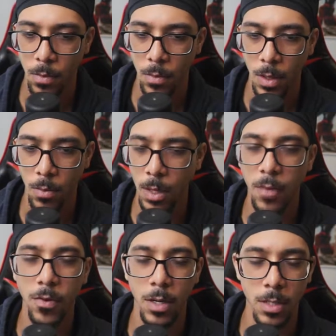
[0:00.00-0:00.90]

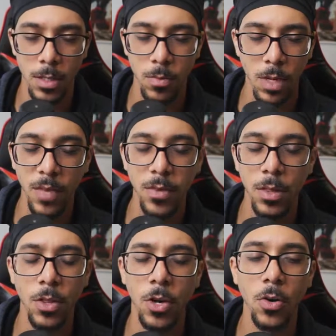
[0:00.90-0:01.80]
whatever it is, but even
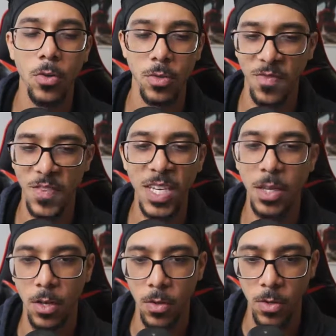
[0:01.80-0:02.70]
those
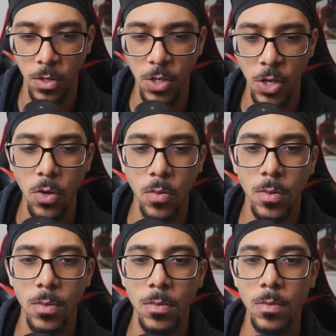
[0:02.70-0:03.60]
vehicles don't
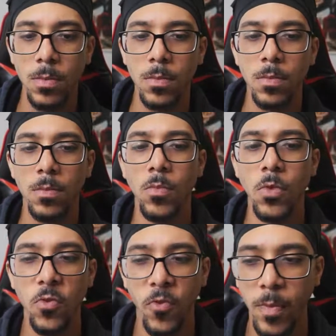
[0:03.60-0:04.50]

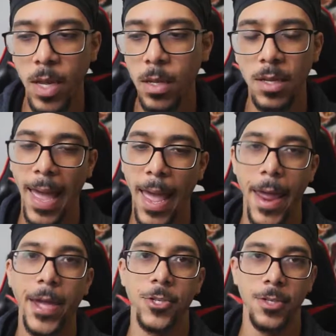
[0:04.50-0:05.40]
move me to
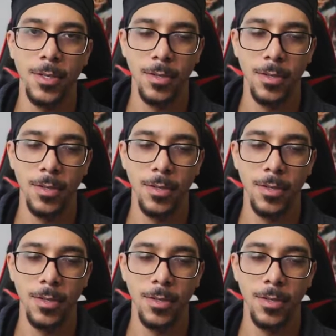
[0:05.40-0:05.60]
action.